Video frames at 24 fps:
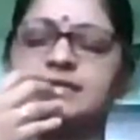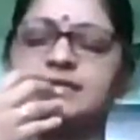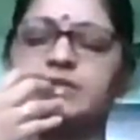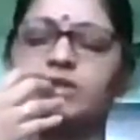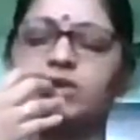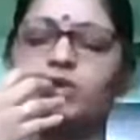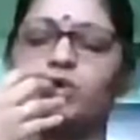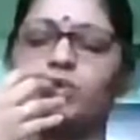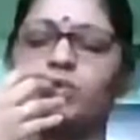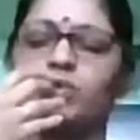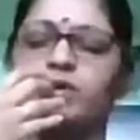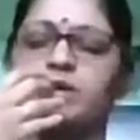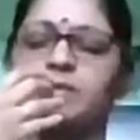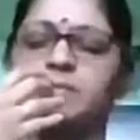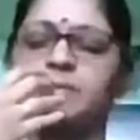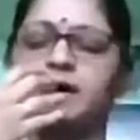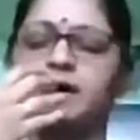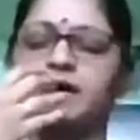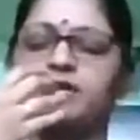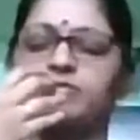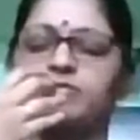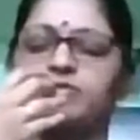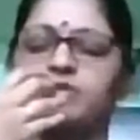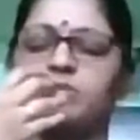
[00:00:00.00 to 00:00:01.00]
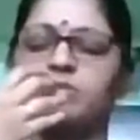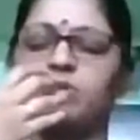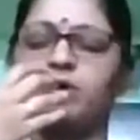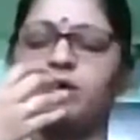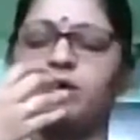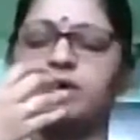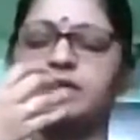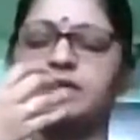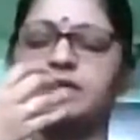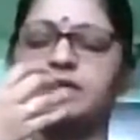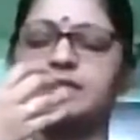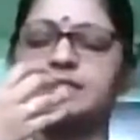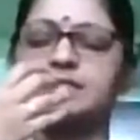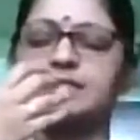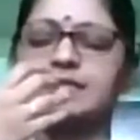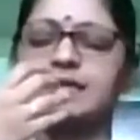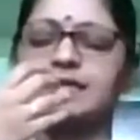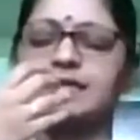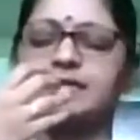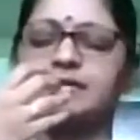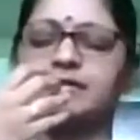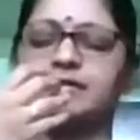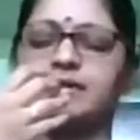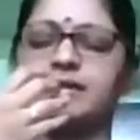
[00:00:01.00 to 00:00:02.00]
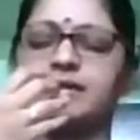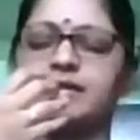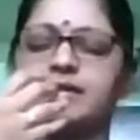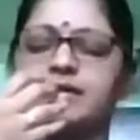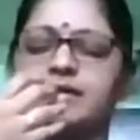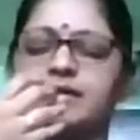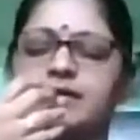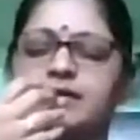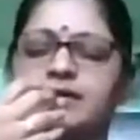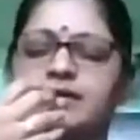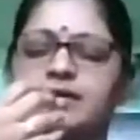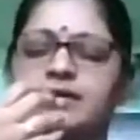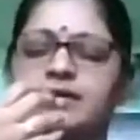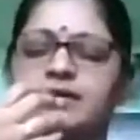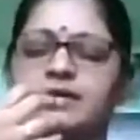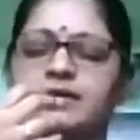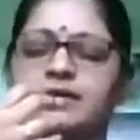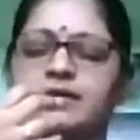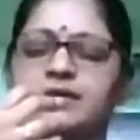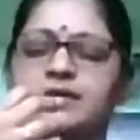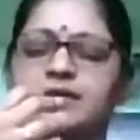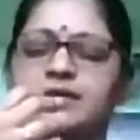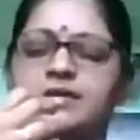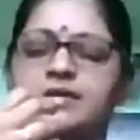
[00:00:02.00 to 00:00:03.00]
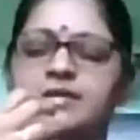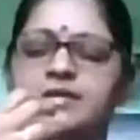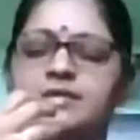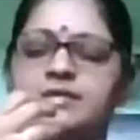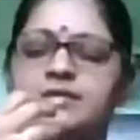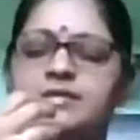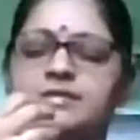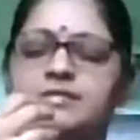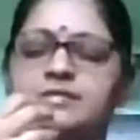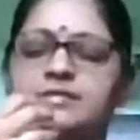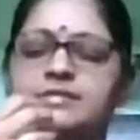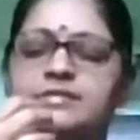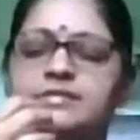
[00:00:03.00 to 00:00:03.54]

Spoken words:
the lower part of the body is getting released.